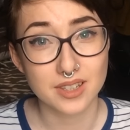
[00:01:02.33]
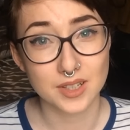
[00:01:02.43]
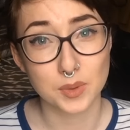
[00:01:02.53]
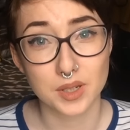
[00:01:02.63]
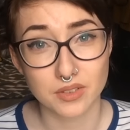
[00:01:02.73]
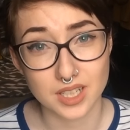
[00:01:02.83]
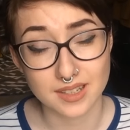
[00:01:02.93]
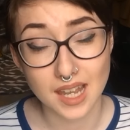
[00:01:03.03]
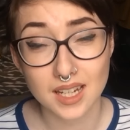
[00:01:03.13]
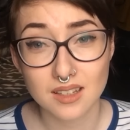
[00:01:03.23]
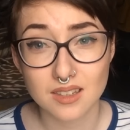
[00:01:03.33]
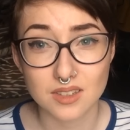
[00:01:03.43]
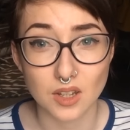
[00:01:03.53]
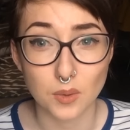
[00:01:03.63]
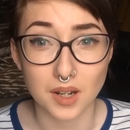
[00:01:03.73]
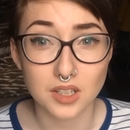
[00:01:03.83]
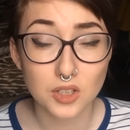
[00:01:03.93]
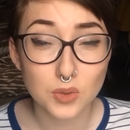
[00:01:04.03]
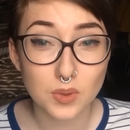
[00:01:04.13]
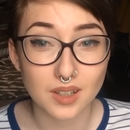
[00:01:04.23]
every single one of her designs, so I
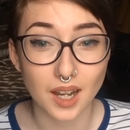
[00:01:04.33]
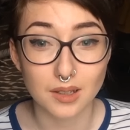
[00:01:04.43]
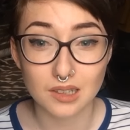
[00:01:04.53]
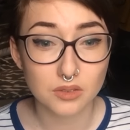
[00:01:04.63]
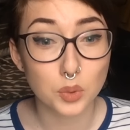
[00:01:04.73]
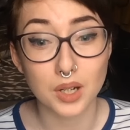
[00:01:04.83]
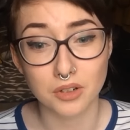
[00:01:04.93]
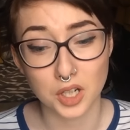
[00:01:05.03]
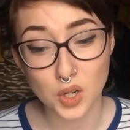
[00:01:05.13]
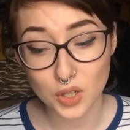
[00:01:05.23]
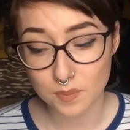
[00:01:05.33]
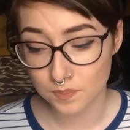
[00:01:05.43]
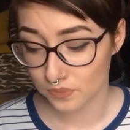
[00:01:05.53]
knew that I'd love whatever I got.